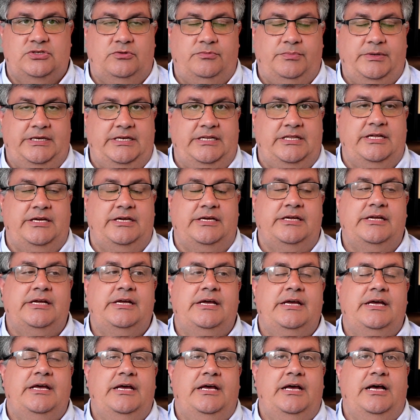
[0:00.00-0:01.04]
but the
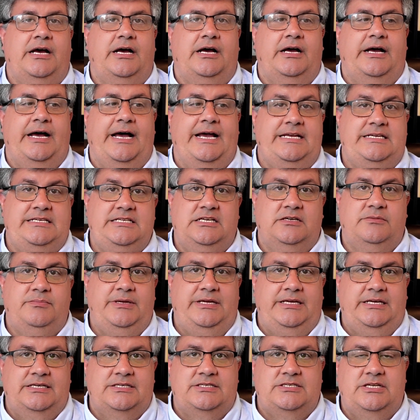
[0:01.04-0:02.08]
idea
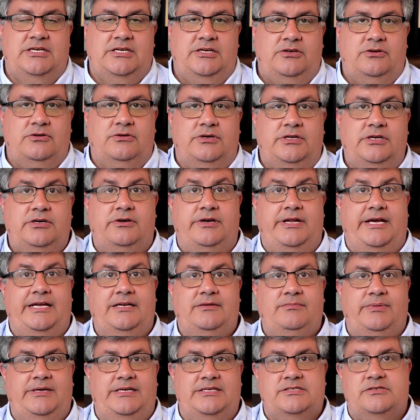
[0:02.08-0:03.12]
being is that your
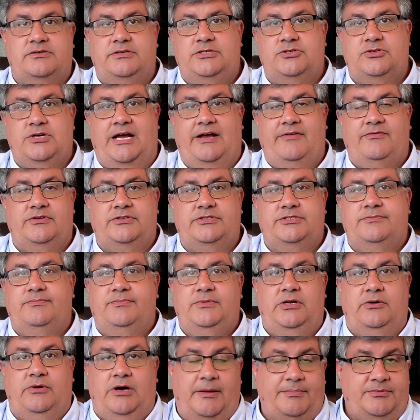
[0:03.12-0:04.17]
internet basically travels,
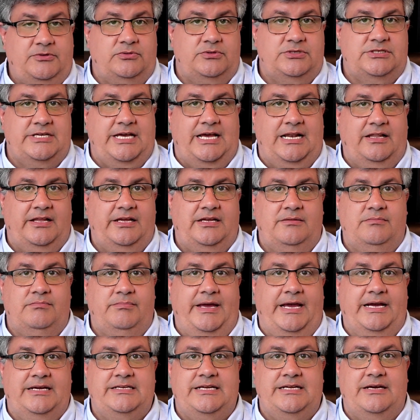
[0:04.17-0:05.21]
up to a satellite and
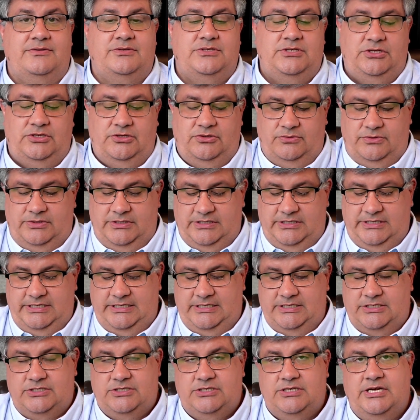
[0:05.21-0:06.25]
back down to you at a
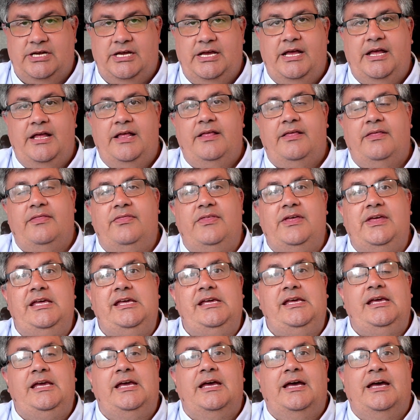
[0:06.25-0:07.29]
dish.
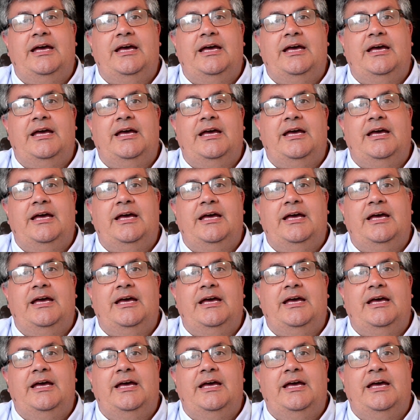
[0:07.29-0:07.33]
The